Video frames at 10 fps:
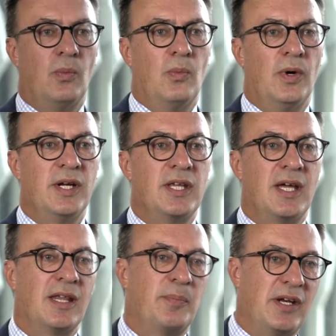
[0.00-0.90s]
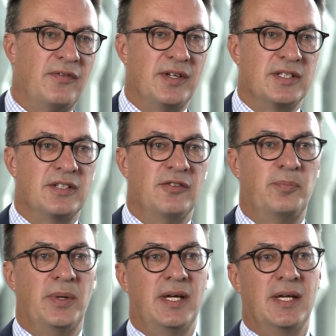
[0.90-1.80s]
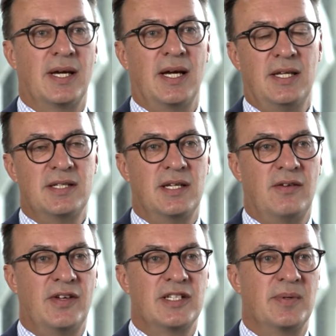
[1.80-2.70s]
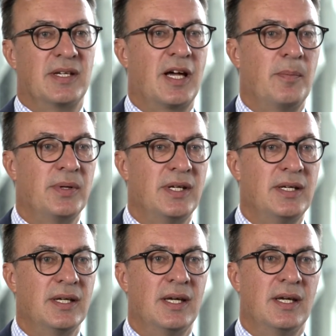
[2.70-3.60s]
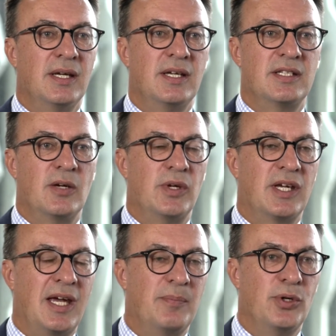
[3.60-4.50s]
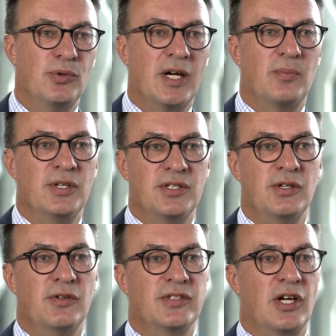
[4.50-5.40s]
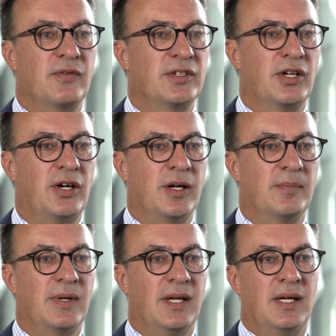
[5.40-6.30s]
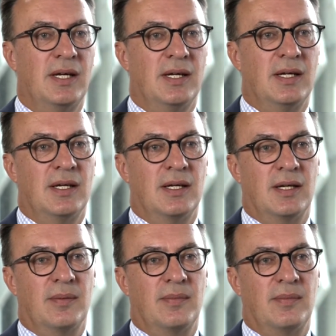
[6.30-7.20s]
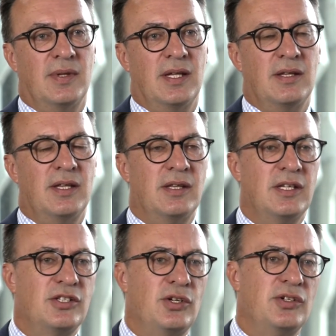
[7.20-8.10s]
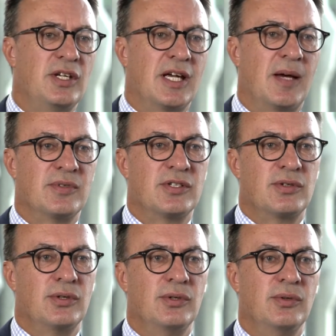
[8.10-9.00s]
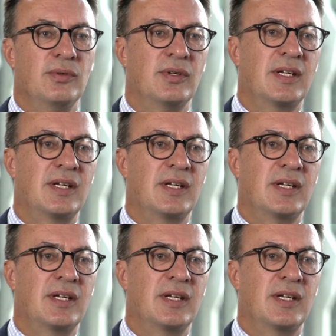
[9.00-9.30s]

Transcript: One of the other benefits of being a listed investment company is that we can build up reserves over time. This usually comes through